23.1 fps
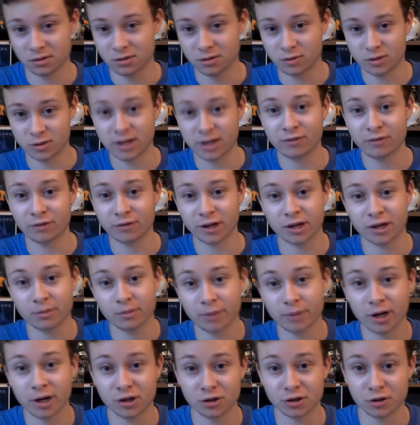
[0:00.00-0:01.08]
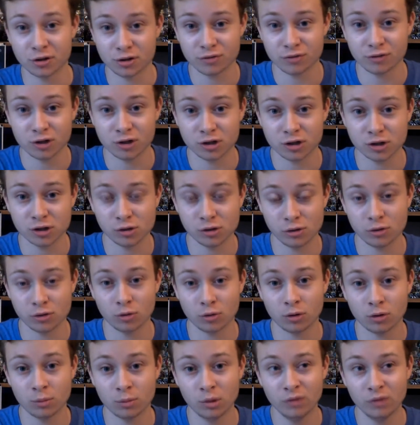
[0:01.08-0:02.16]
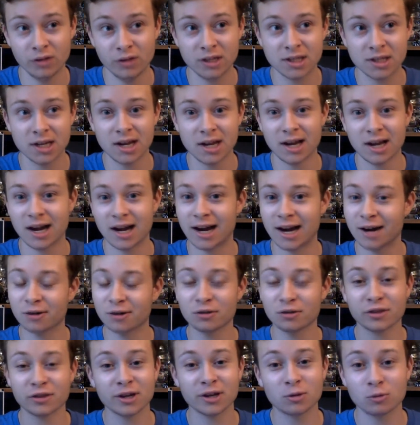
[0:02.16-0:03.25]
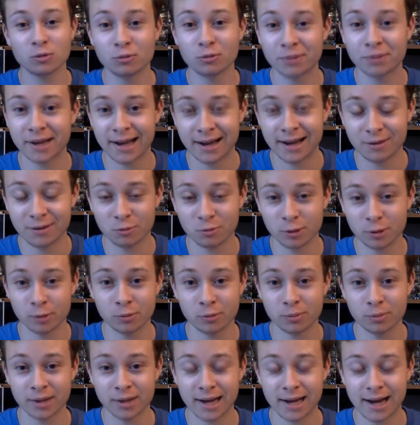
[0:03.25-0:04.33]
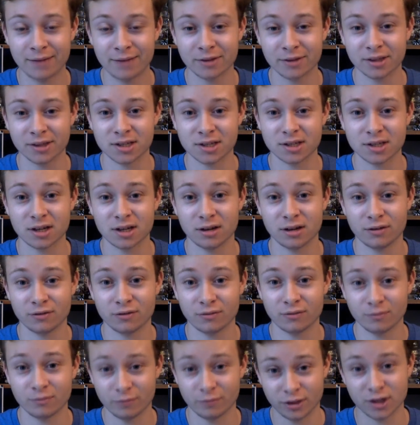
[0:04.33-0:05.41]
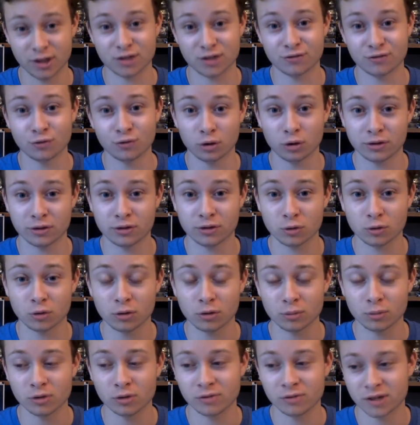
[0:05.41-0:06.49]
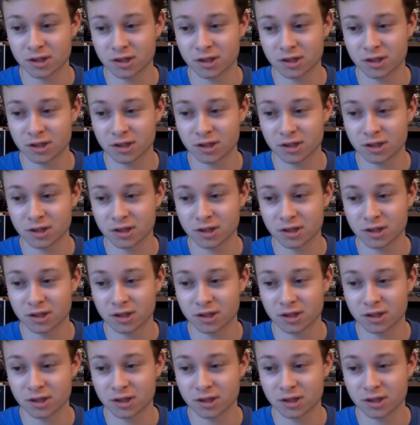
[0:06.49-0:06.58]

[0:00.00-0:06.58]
definitely compared to those first 2 Thor movies, I don't think we would be having this 4th Thor movie.